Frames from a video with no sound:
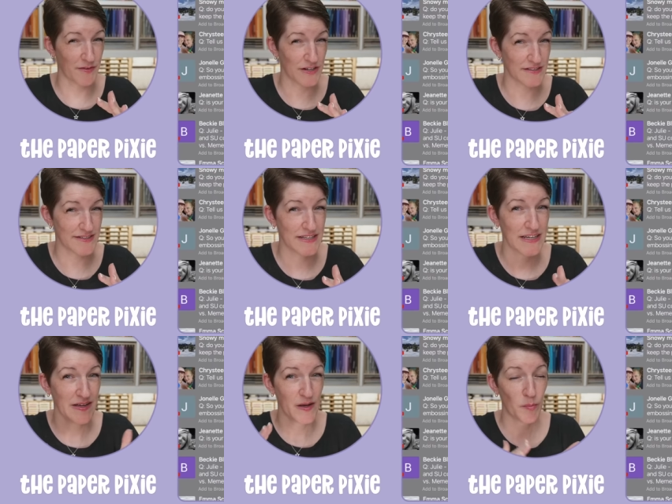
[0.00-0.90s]
different
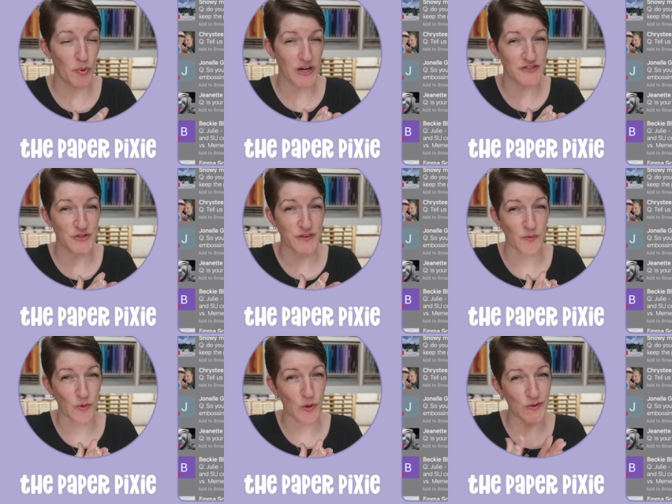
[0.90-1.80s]
pressure in
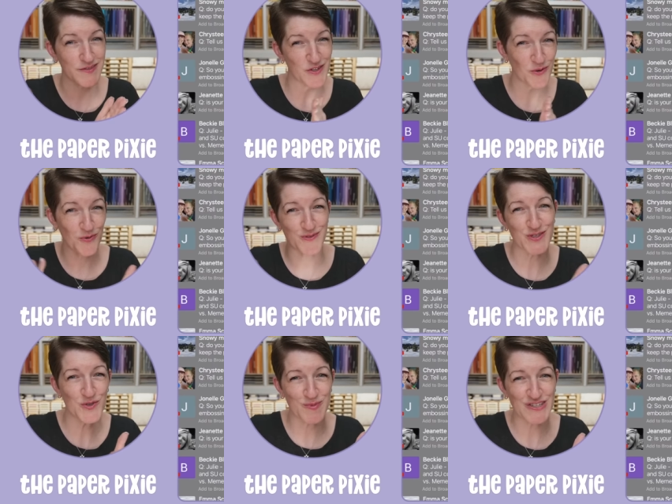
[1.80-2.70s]
the rolls. No
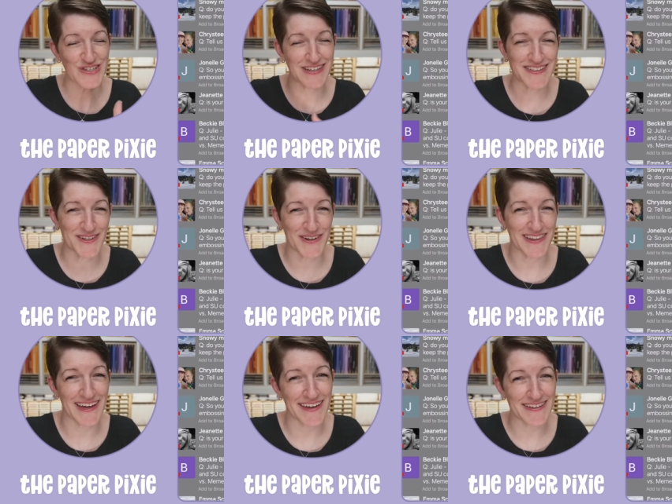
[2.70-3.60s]
two machines are
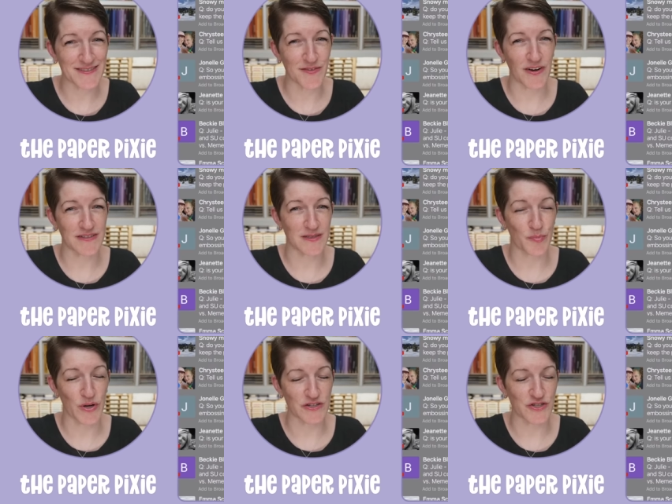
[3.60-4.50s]
alike as far as
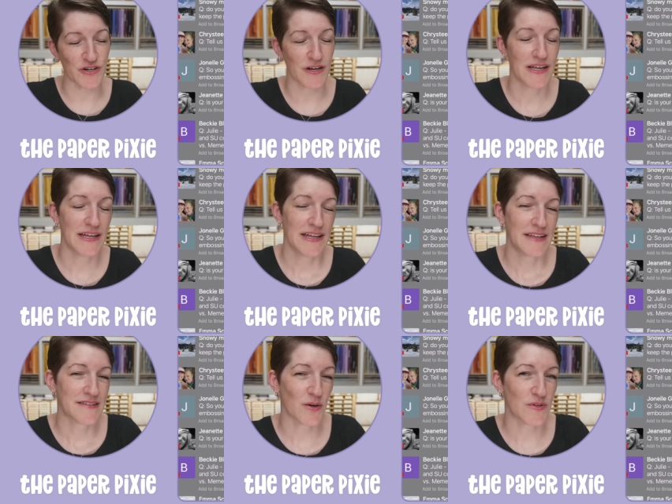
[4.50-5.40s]
the pressure.
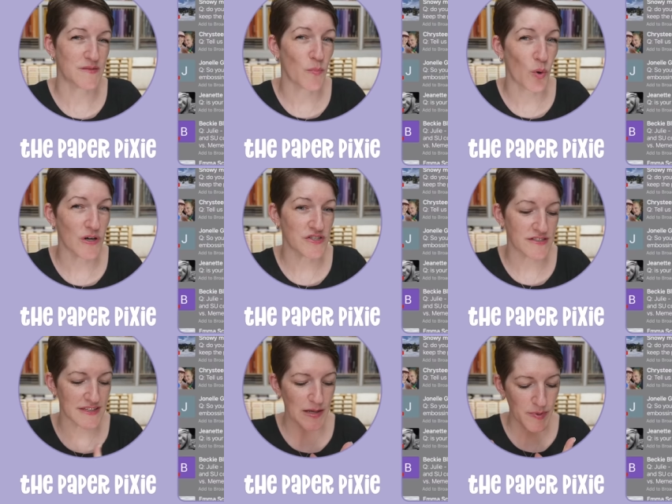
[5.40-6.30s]
So it's more
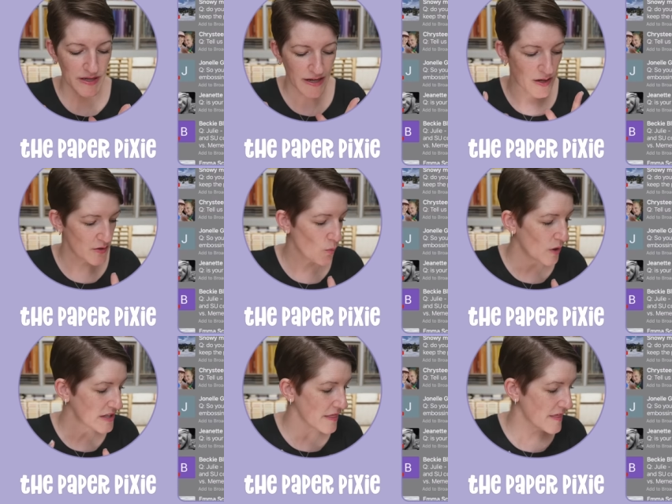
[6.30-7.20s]
just keeping an eye. You know,
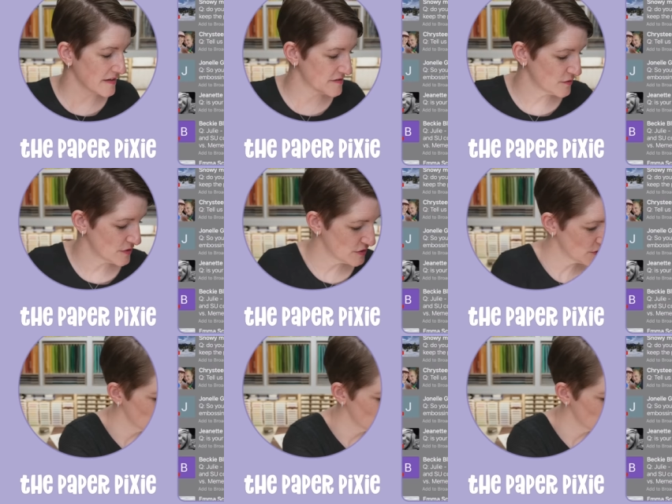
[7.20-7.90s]
one of the things you can